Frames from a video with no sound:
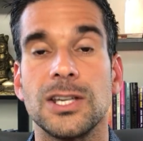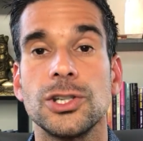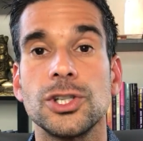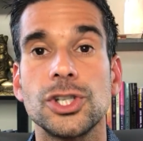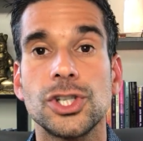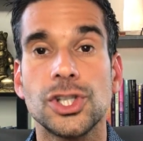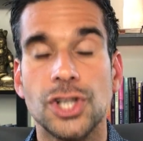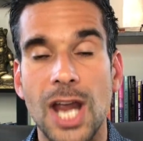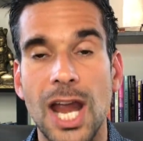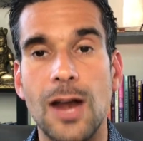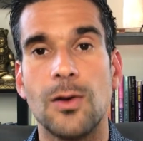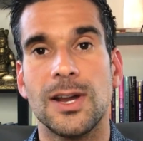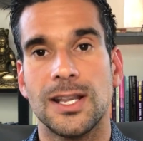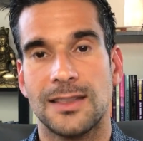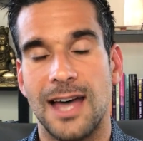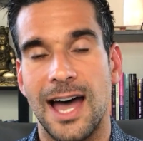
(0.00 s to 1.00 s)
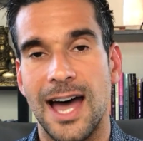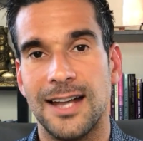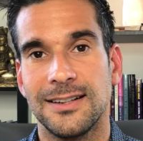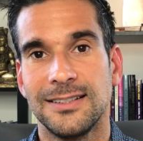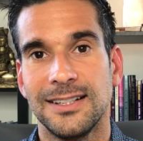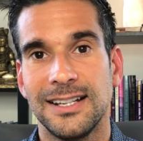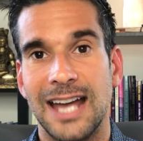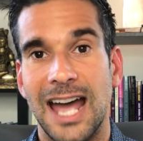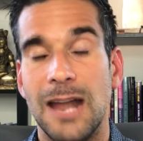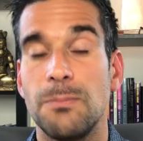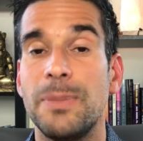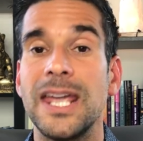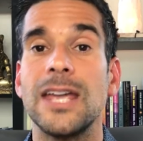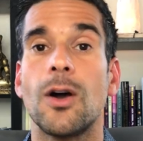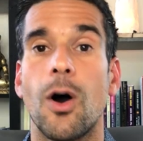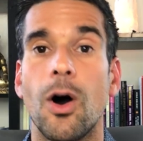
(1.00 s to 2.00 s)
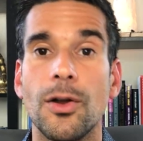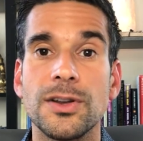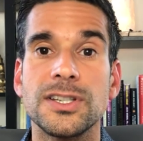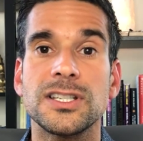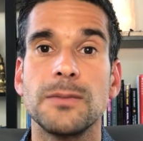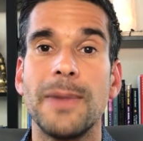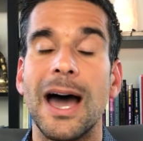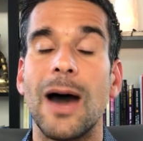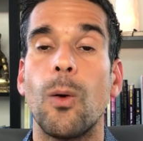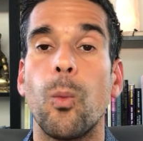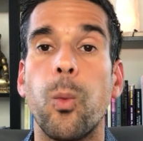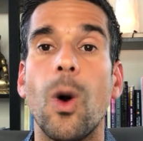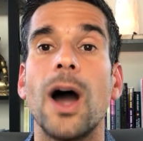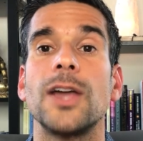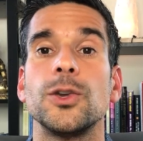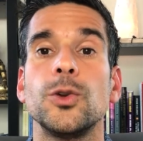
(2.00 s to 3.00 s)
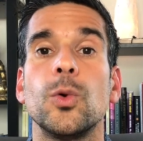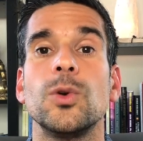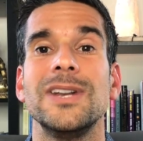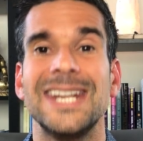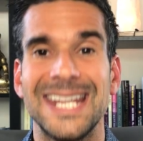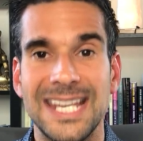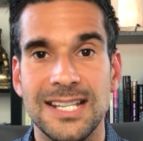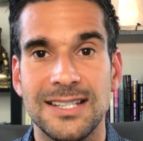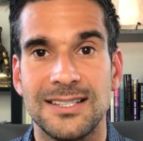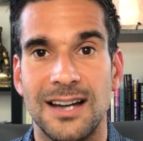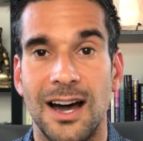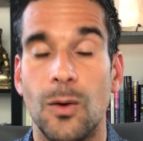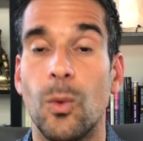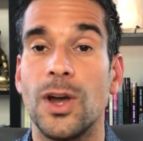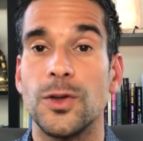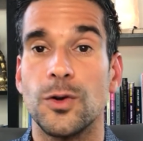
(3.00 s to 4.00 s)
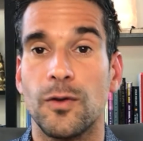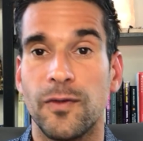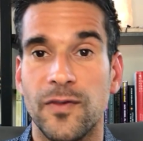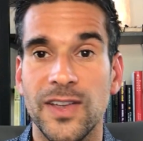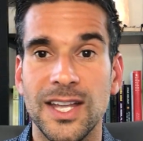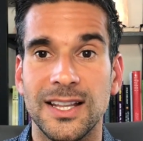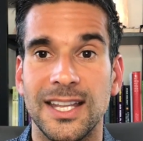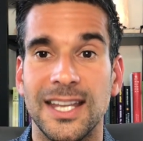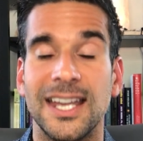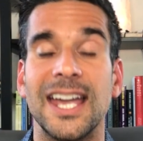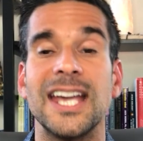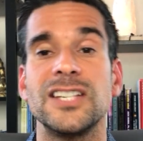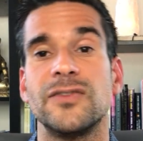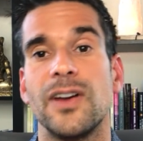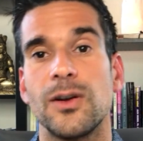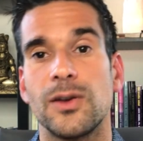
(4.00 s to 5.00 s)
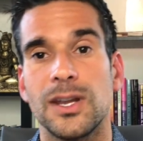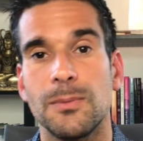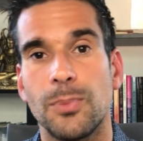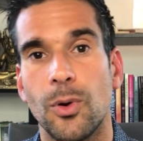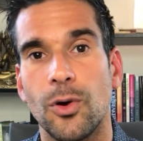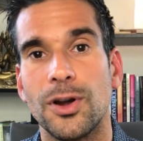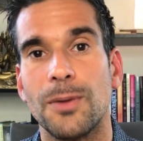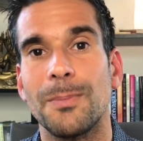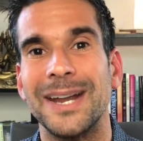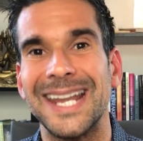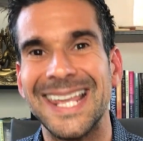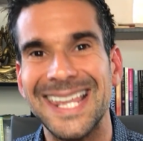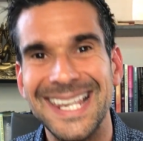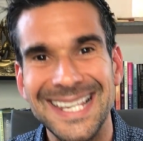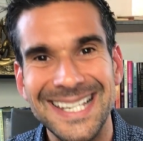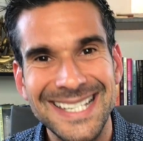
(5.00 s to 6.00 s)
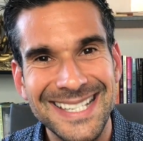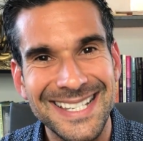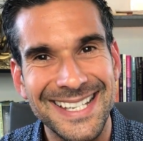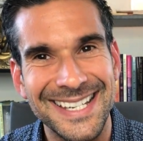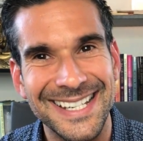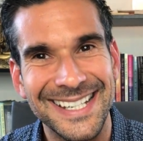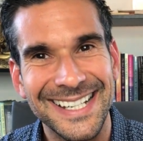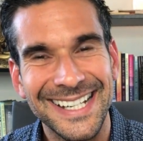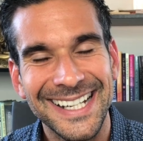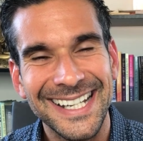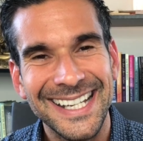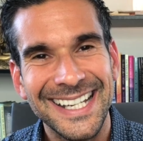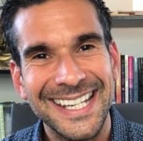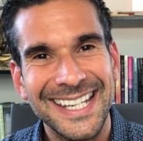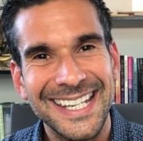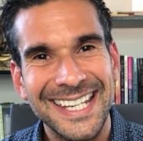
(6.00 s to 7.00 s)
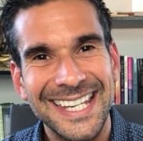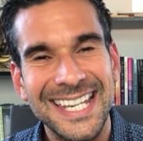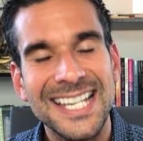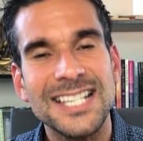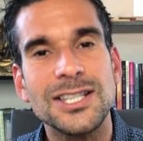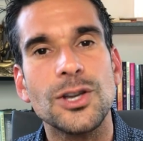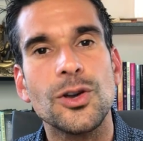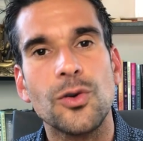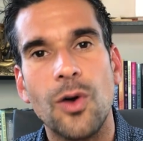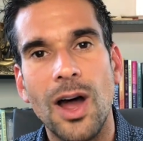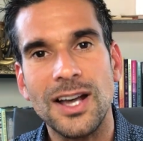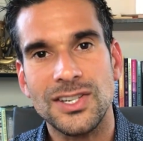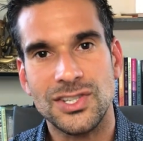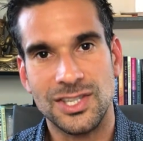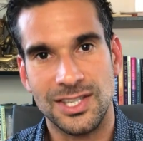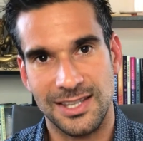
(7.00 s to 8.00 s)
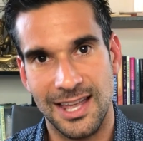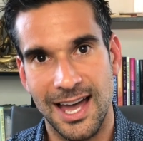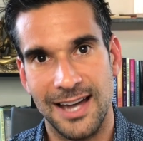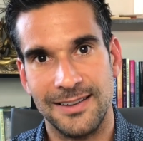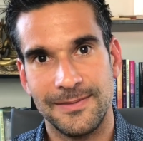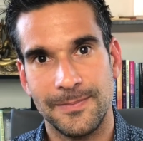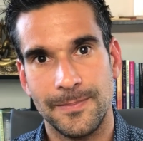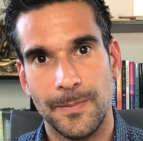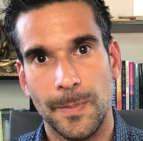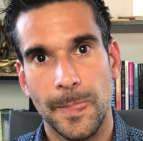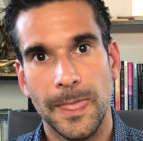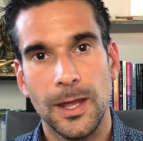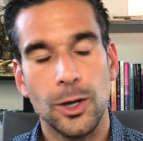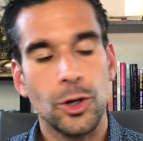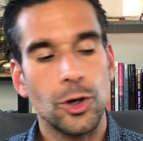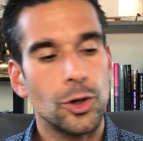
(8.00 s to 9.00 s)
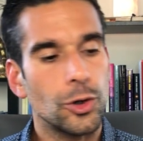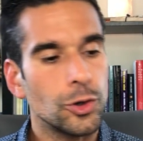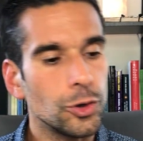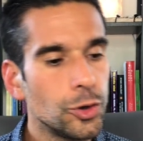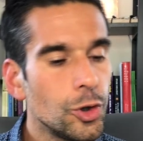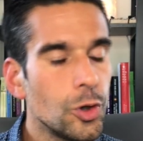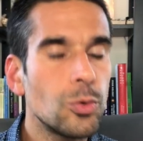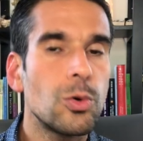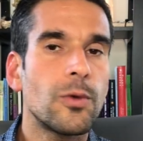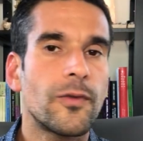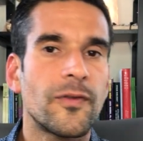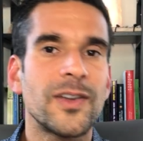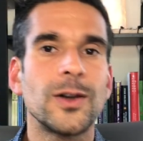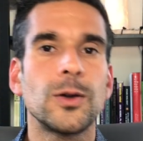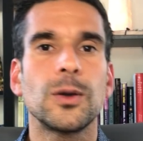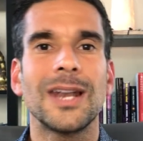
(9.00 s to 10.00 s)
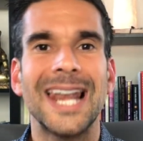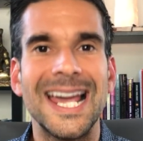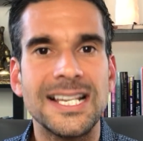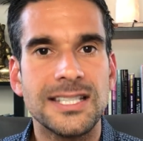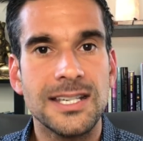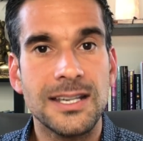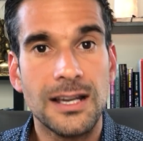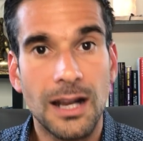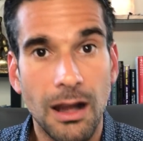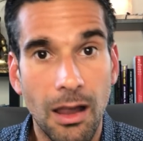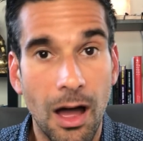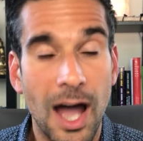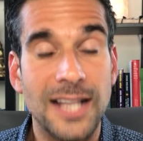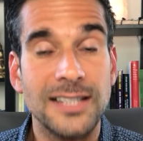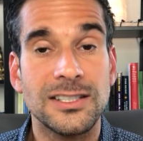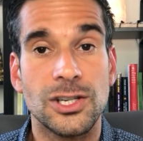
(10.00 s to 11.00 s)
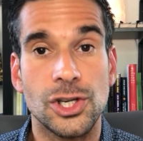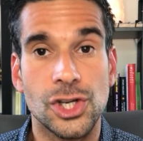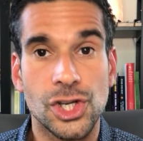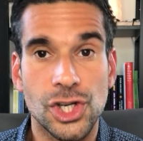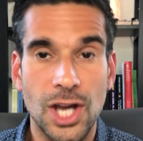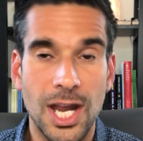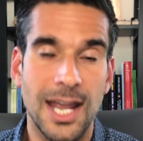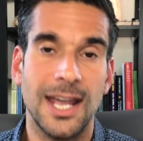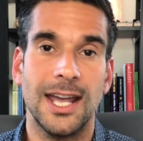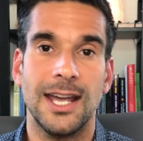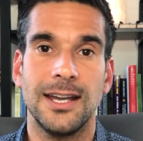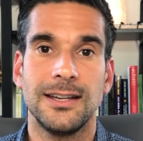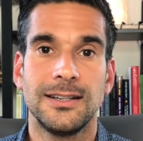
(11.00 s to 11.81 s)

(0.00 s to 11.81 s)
sharing that and being honest about what your needs are and what you're feeling is very important. But here's the crux to that. You will feel less inclined to share